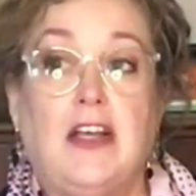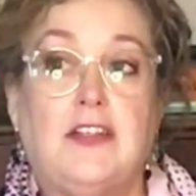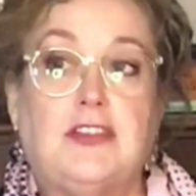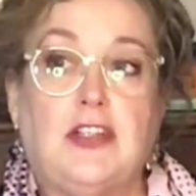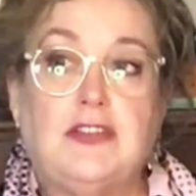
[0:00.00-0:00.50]

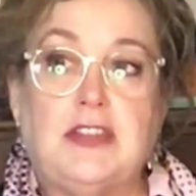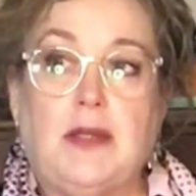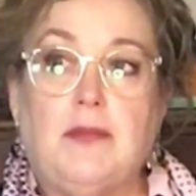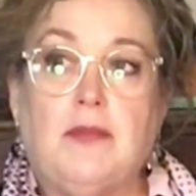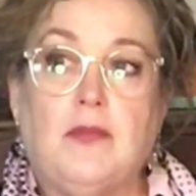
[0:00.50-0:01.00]
So
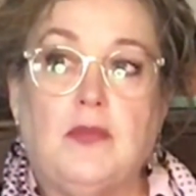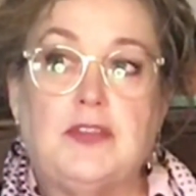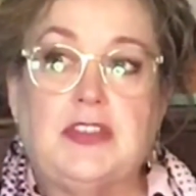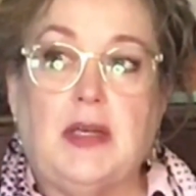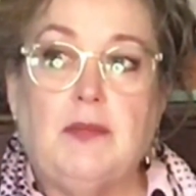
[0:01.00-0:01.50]

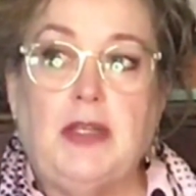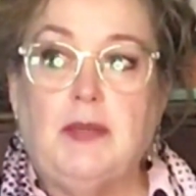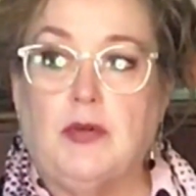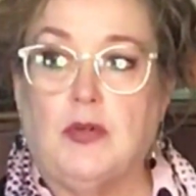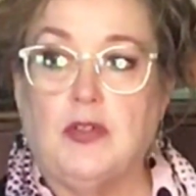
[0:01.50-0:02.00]
some
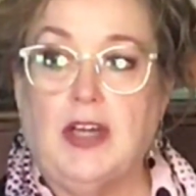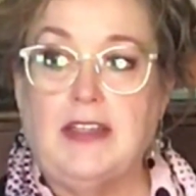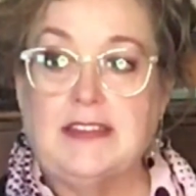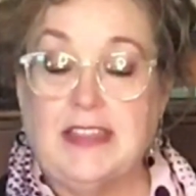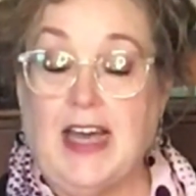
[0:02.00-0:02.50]
people
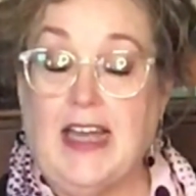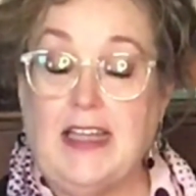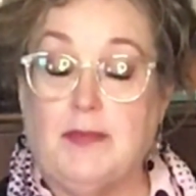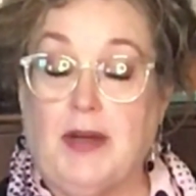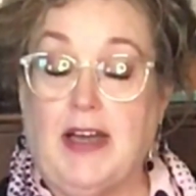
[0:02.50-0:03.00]
tie
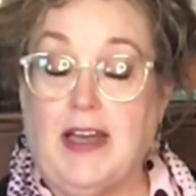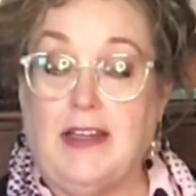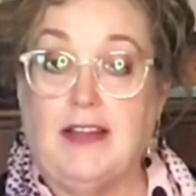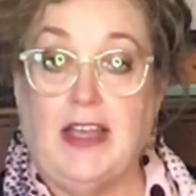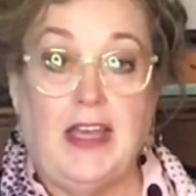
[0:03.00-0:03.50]
it
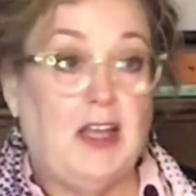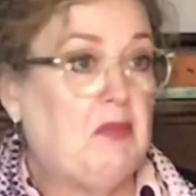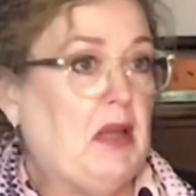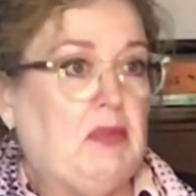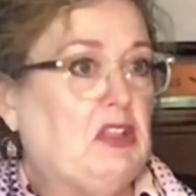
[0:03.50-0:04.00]
behind the head,
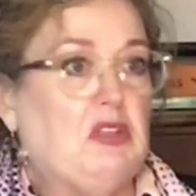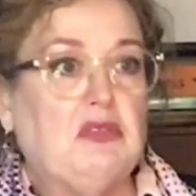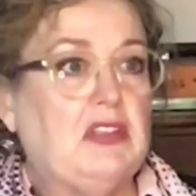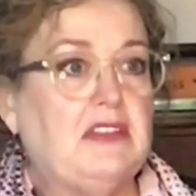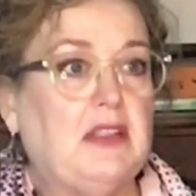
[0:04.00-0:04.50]
maybe
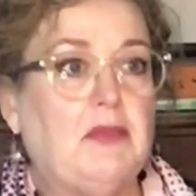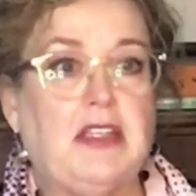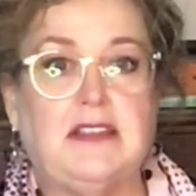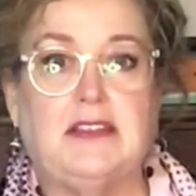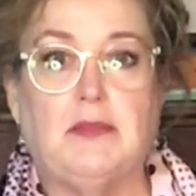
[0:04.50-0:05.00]
using
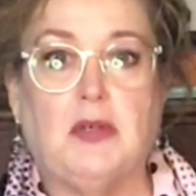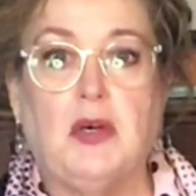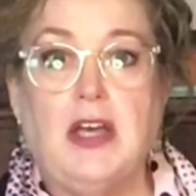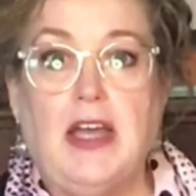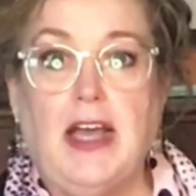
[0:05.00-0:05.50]
something as
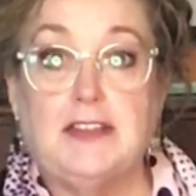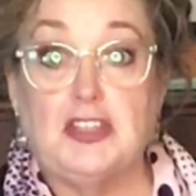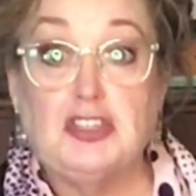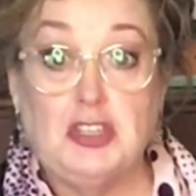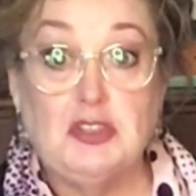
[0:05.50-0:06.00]
simple as a
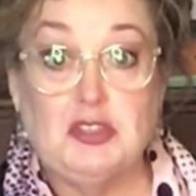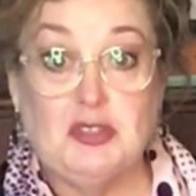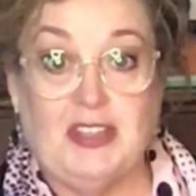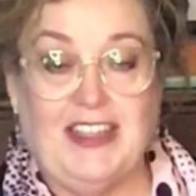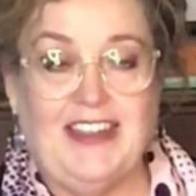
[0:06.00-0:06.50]

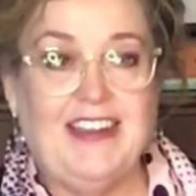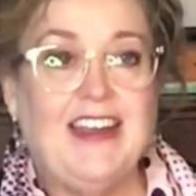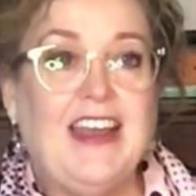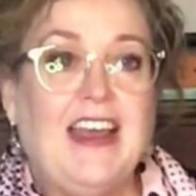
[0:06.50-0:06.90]
shoestring.